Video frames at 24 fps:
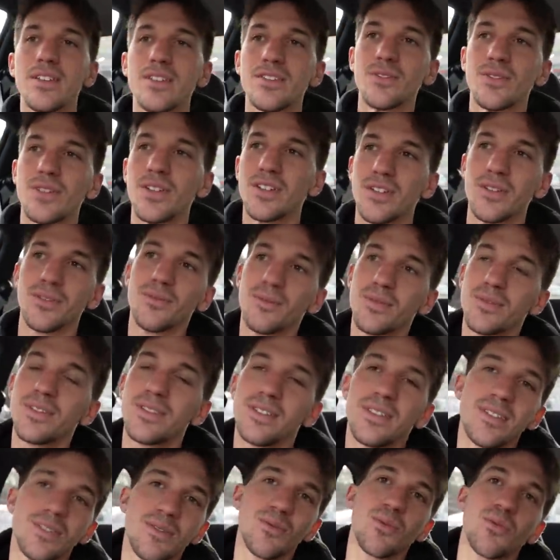so it
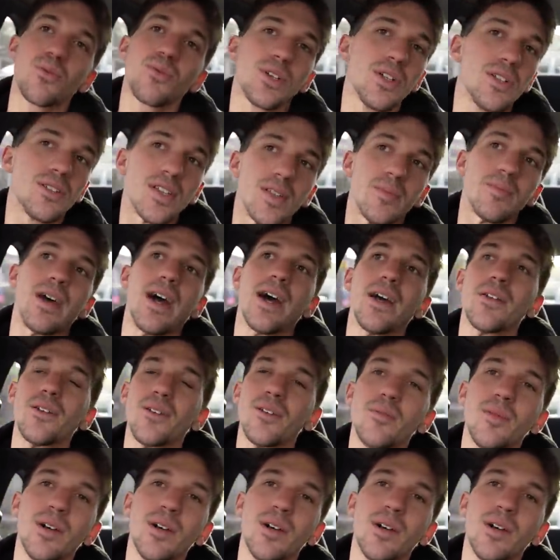doesn't really matter,